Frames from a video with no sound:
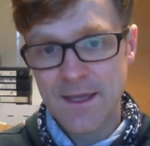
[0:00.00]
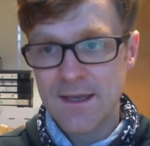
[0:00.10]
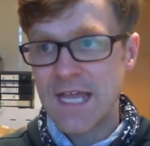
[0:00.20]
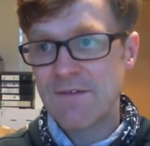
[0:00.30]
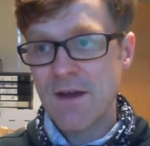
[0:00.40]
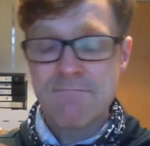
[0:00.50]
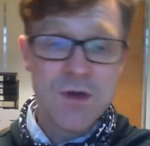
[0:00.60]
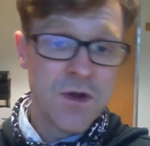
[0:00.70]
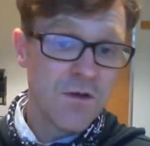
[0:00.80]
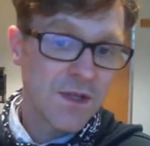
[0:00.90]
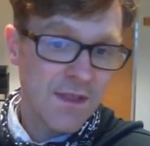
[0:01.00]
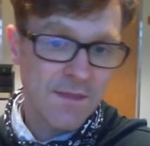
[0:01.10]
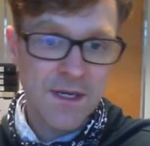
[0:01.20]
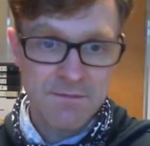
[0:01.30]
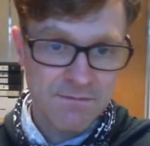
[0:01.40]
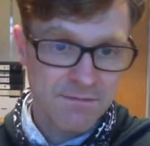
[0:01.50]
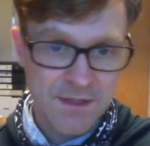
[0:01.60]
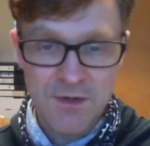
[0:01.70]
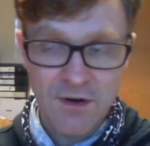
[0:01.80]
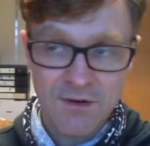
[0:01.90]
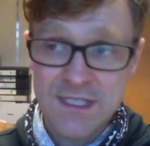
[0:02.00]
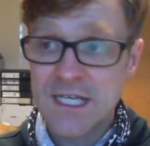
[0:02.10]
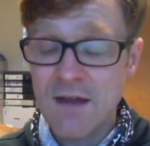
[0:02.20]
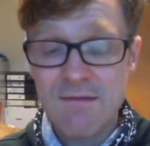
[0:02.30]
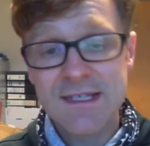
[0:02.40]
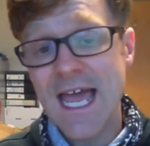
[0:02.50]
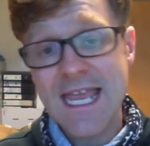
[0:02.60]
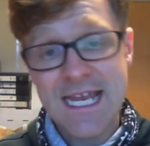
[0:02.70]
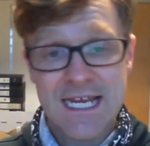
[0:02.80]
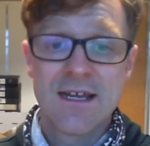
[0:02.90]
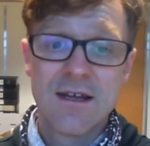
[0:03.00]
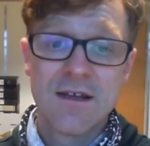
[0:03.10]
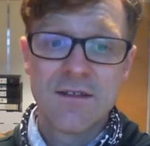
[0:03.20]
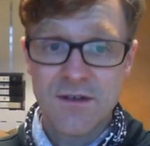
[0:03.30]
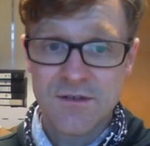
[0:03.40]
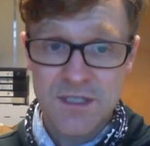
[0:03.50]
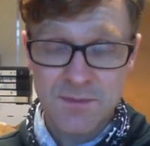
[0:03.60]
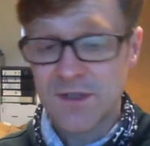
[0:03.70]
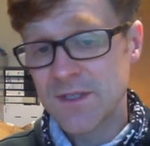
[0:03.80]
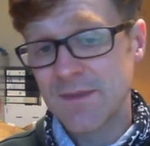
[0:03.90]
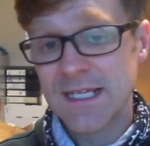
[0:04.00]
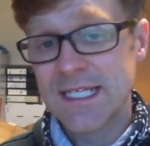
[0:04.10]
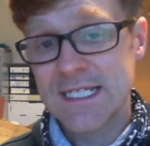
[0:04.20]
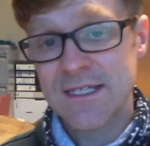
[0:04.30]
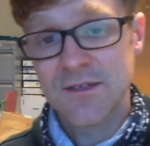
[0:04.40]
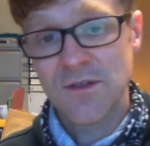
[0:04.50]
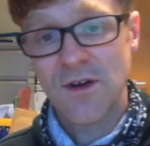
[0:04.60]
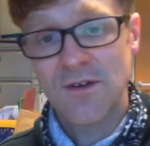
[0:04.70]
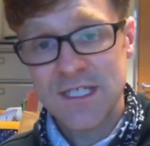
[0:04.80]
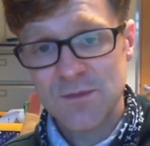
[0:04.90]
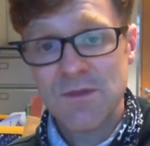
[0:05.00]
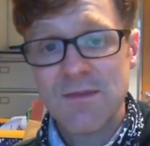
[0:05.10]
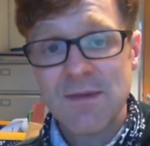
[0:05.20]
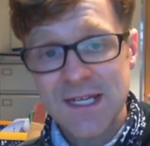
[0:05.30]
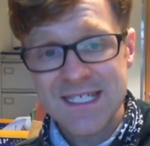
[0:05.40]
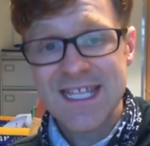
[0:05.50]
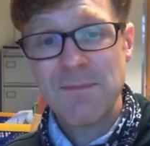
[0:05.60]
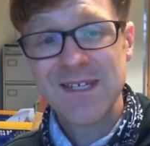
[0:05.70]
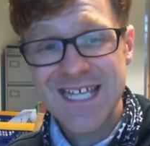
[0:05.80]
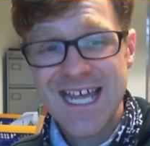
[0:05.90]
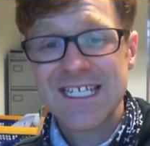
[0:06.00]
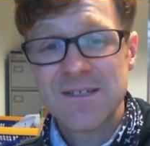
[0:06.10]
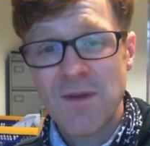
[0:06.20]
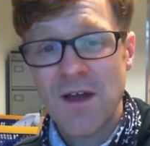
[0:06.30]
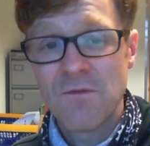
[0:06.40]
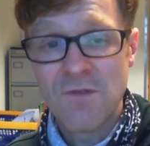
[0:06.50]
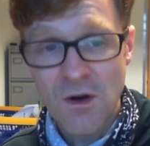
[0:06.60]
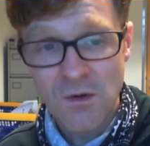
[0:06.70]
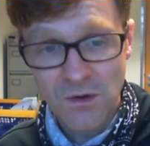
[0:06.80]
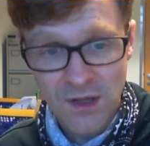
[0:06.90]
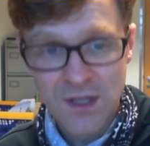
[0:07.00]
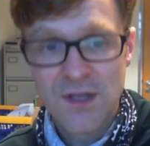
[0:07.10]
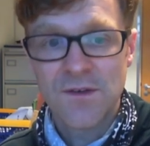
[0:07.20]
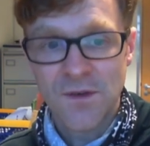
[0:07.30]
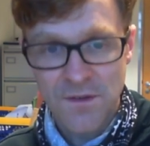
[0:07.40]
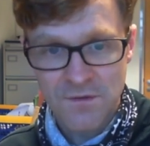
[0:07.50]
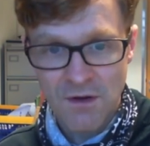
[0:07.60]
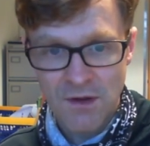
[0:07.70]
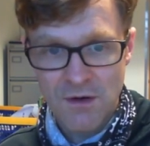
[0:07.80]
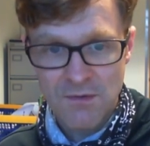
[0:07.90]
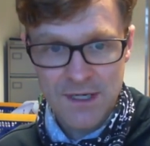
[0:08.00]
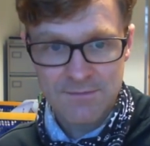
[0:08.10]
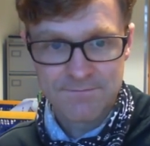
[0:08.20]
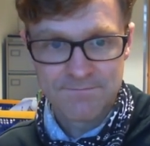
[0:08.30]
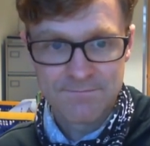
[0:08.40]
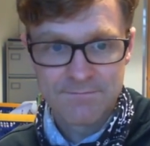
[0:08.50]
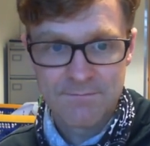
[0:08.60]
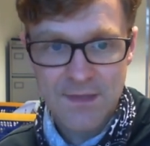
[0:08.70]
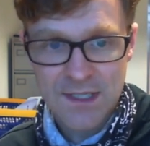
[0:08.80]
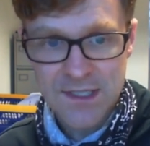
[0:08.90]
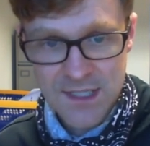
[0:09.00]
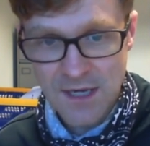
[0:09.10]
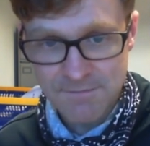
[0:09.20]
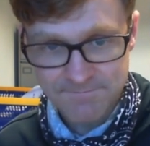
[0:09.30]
If I move within the bureaucracy, I don't take those responsibilities and those authorities with me because they're possessed by the role, not the role holder. So,